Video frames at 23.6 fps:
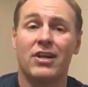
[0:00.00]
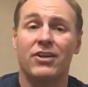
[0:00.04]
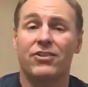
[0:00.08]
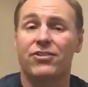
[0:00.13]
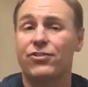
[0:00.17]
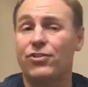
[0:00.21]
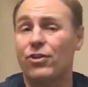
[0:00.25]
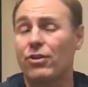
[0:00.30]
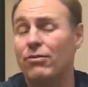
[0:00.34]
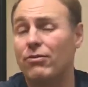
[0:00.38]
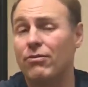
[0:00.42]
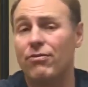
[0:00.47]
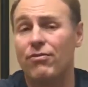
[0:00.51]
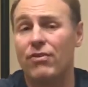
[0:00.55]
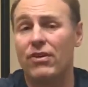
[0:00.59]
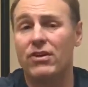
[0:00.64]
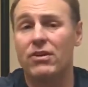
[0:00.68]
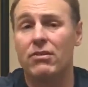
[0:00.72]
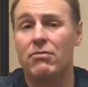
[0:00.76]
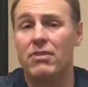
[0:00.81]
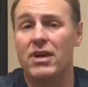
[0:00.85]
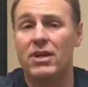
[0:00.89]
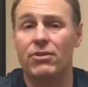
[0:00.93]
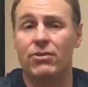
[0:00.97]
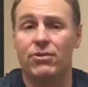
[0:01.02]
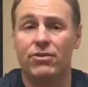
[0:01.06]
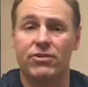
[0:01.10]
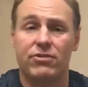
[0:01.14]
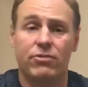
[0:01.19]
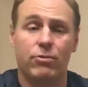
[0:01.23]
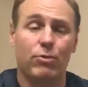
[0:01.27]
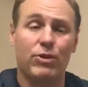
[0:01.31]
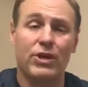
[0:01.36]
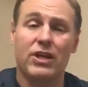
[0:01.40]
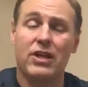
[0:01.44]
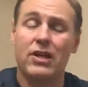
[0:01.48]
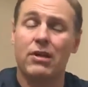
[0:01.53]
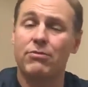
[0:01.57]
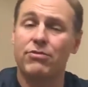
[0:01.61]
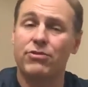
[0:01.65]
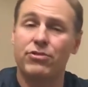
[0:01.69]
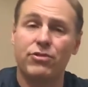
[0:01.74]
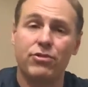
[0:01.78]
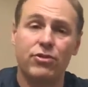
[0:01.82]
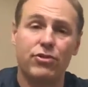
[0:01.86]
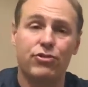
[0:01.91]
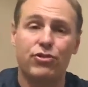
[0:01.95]
certain fundamentals when it
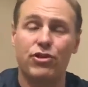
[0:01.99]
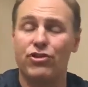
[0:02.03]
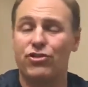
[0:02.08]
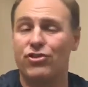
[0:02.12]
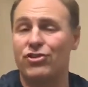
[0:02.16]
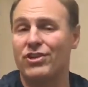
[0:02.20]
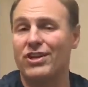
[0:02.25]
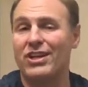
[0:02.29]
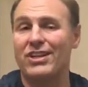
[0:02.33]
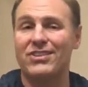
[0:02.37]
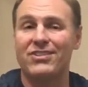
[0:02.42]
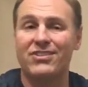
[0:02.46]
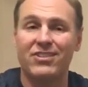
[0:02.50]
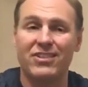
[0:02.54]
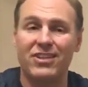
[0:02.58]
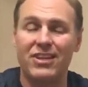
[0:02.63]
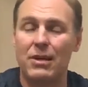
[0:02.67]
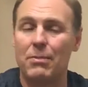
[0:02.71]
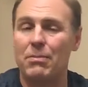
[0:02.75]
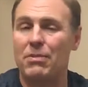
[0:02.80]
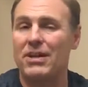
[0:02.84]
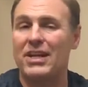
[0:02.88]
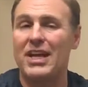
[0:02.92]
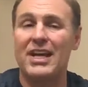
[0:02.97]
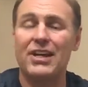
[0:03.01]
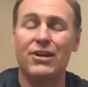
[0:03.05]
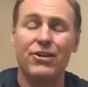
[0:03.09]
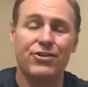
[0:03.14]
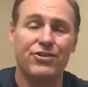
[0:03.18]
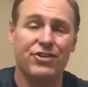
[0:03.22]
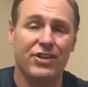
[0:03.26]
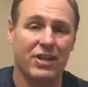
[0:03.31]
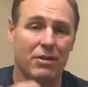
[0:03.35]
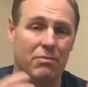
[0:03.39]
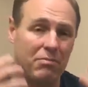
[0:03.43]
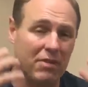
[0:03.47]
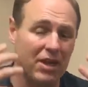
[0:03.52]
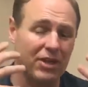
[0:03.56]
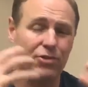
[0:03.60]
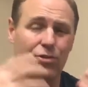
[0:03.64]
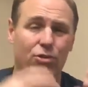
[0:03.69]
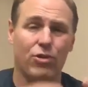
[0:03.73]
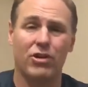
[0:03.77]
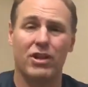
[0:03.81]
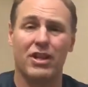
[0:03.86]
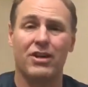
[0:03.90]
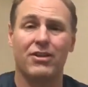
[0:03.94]
comes to nutrition and sleep and energy and
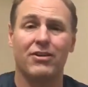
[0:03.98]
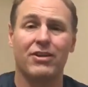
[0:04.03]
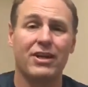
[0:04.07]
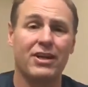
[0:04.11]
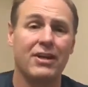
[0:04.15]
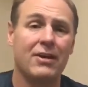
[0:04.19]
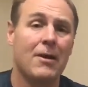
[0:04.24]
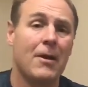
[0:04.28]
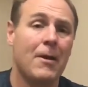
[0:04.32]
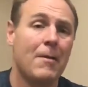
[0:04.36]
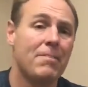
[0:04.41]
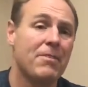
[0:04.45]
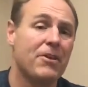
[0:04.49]
mental clarity.